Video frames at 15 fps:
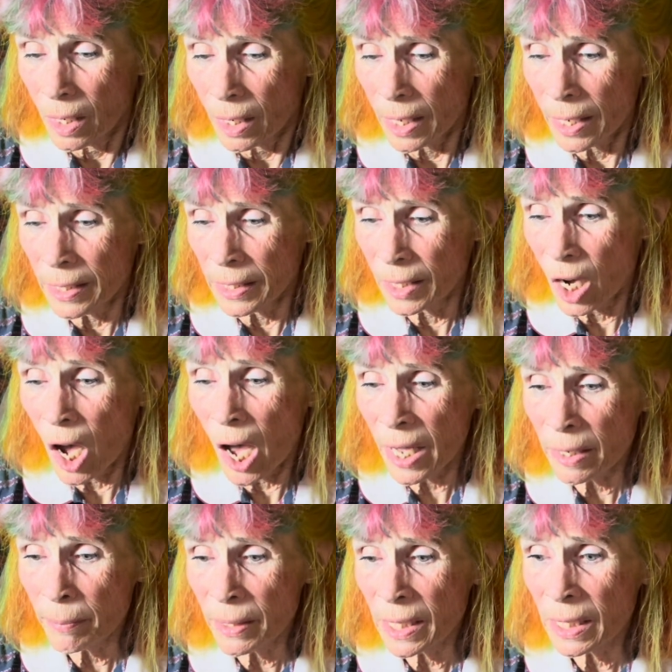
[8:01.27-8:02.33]

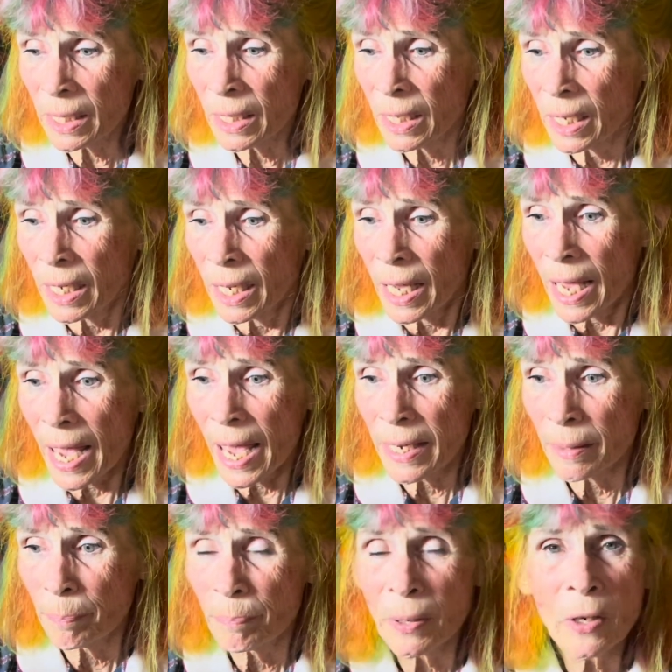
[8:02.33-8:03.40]
economy and
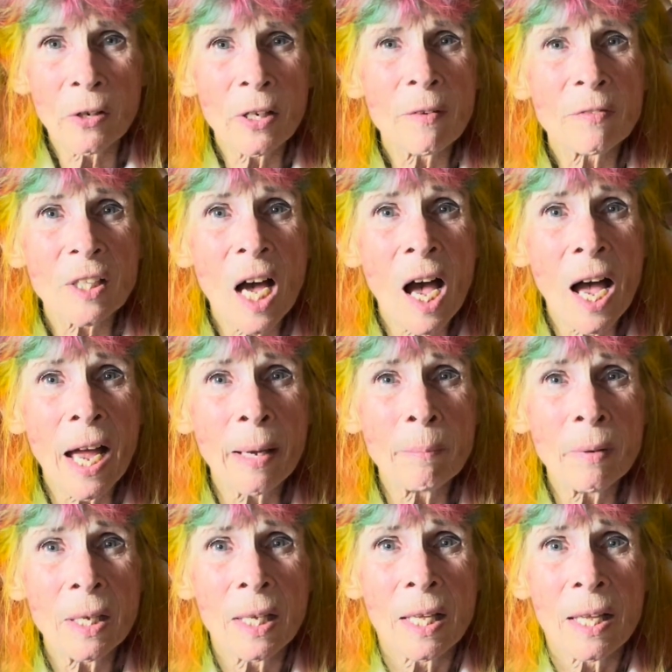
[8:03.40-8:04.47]
a period of
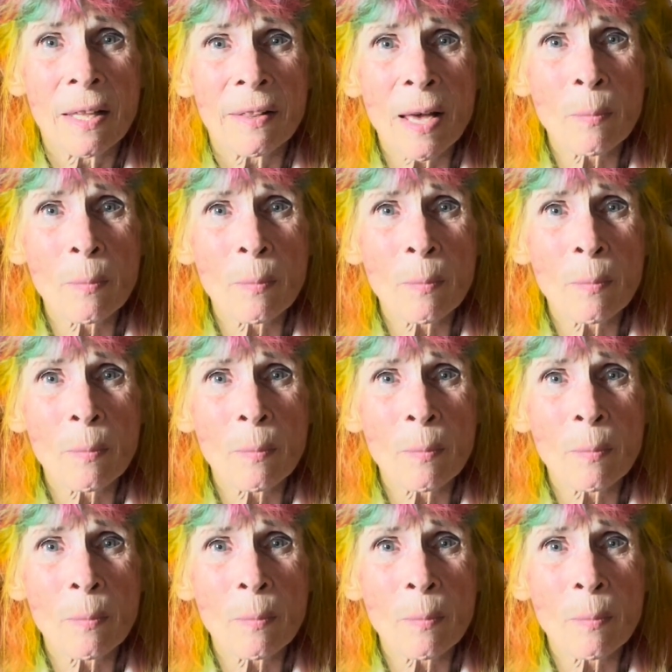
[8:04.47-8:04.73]
time that